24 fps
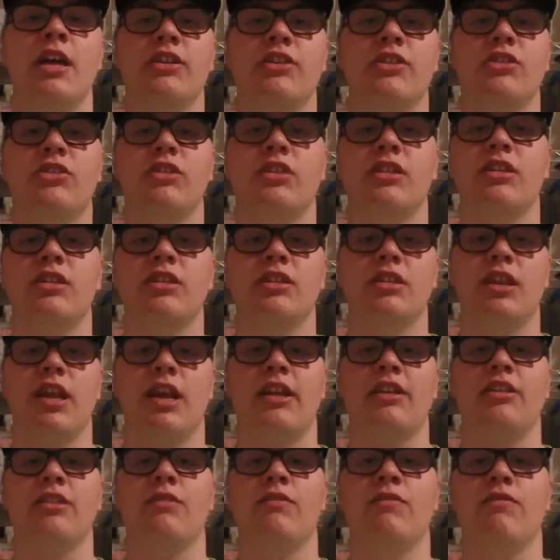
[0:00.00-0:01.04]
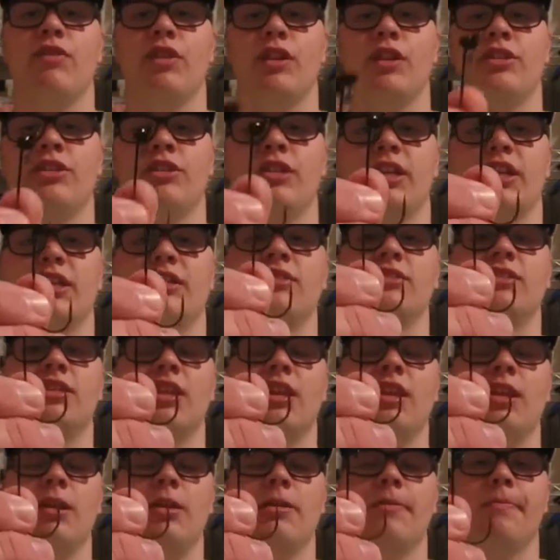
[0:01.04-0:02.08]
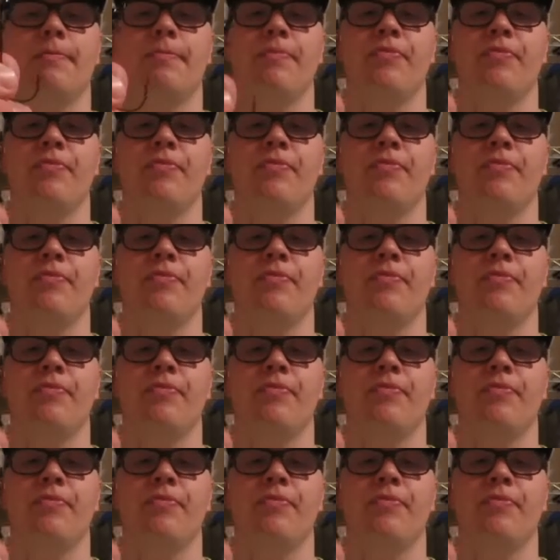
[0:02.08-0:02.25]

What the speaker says: so it sits nice and flush against the head.